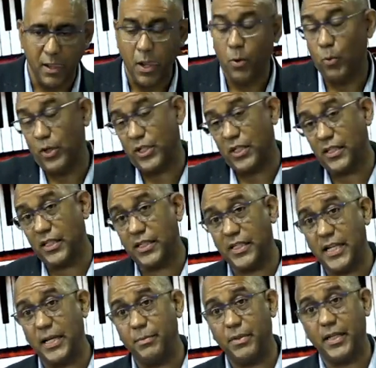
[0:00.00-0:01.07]
which is the
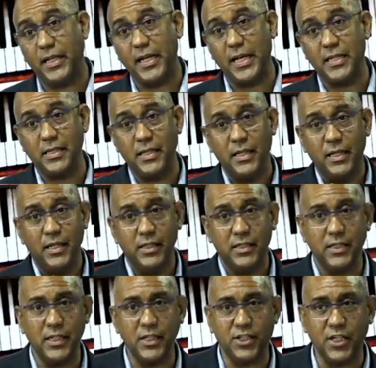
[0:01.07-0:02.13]
same thing as
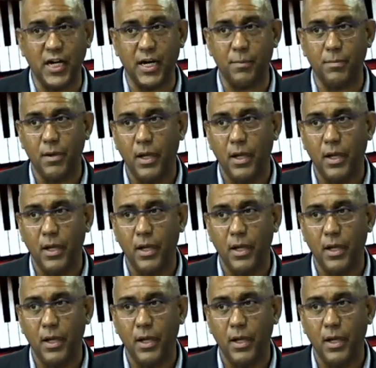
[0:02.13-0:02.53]
C sharp.